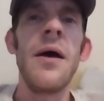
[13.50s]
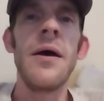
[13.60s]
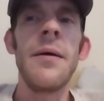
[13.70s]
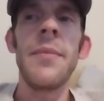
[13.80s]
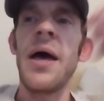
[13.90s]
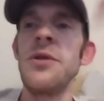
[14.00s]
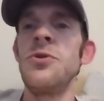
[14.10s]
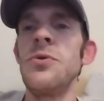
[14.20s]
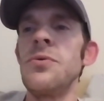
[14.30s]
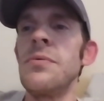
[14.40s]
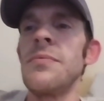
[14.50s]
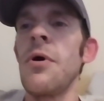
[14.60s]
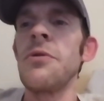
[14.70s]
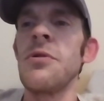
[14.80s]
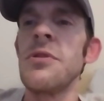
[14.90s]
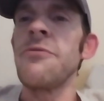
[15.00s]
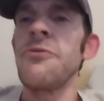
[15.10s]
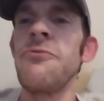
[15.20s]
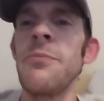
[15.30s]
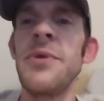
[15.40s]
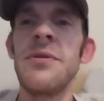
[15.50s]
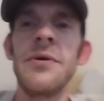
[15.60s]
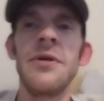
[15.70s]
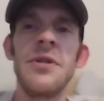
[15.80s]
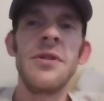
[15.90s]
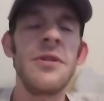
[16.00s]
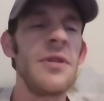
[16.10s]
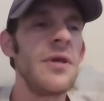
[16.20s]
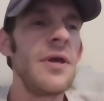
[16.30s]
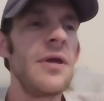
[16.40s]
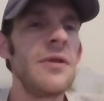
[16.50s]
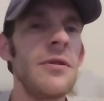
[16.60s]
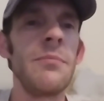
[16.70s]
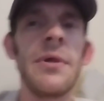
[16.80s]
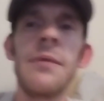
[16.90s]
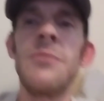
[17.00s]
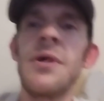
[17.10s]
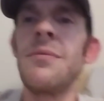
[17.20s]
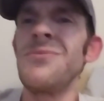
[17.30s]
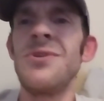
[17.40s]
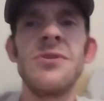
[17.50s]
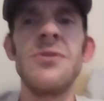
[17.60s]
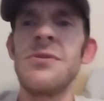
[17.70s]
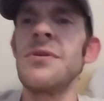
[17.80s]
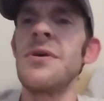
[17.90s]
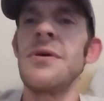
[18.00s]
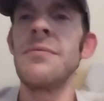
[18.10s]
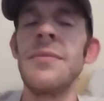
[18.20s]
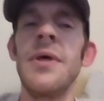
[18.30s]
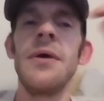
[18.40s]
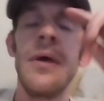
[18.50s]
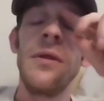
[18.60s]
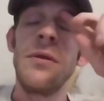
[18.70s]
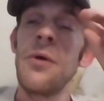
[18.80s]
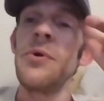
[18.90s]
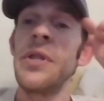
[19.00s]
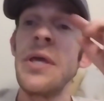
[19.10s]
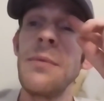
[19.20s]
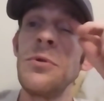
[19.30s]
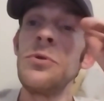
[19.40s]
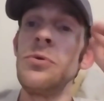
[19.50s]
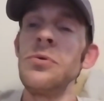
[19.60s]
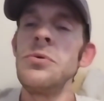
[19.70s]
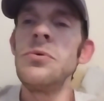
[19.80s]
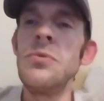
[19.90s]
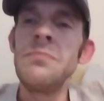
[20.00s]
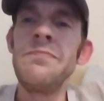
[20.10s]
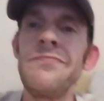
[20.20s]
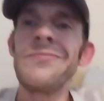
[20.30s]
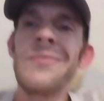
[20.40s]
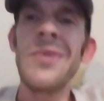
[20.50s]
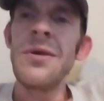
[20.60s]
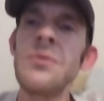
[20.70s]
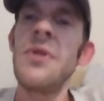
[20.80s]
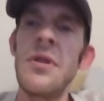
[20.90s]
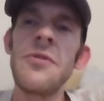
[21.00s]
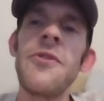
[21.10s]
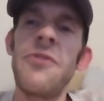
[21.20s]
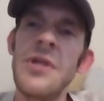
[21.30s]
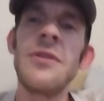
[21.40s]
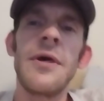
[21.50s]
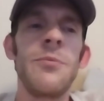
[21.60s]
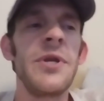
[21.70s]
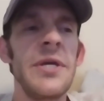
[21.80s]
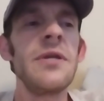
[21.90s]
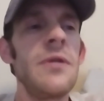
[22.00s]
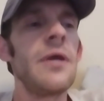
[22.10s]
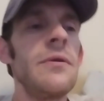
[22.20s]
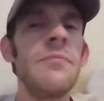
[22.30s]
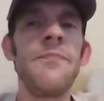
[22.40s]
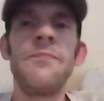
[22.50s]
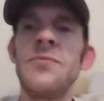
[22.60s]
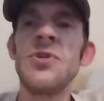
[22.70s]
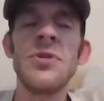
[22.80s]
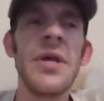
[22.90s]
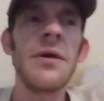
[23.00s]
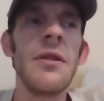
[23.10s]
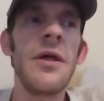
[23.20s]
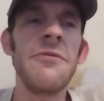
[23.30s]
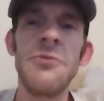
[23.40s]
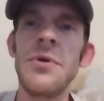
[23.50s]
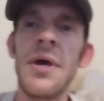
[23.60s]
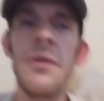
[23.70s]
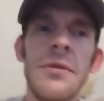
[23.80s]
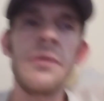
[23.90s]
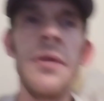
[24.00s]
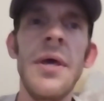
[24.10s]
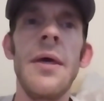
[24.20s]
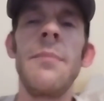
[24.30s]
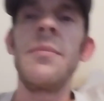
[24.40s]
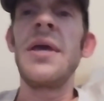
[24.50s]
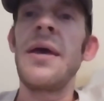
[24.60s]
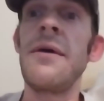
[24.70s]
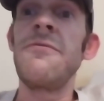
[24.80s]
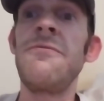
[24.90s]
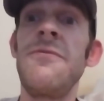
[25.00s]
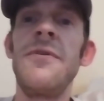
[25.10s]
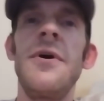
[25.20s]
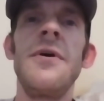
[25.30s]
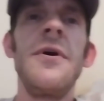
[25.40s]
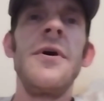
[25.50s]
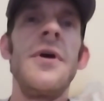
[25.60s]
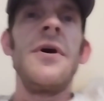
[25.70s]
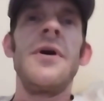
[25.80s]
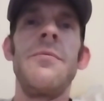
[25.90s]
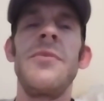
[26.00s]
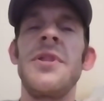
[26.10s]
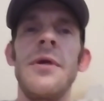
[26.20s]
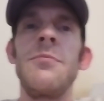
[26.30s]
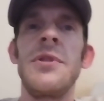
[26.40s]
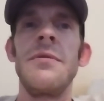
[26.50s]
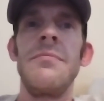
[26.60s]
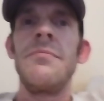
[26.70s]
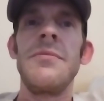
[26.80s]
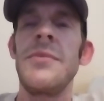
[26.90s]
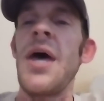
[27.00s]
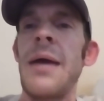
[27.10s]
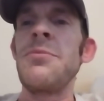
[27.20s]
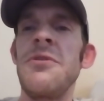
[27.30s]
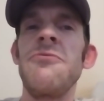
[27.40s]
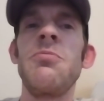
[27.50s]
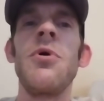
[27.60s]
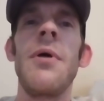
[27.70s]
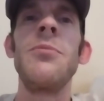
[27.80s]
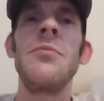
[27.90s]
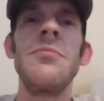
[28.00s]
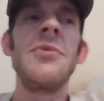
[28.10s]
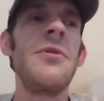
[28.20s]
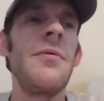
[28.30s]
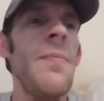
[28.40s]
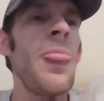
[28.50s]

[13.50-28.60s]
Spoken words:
I do also suffer from mental illness, and sometimes I'm just not really able to get done the things I want to get done, just like a lot of you guys may have the same types of problems.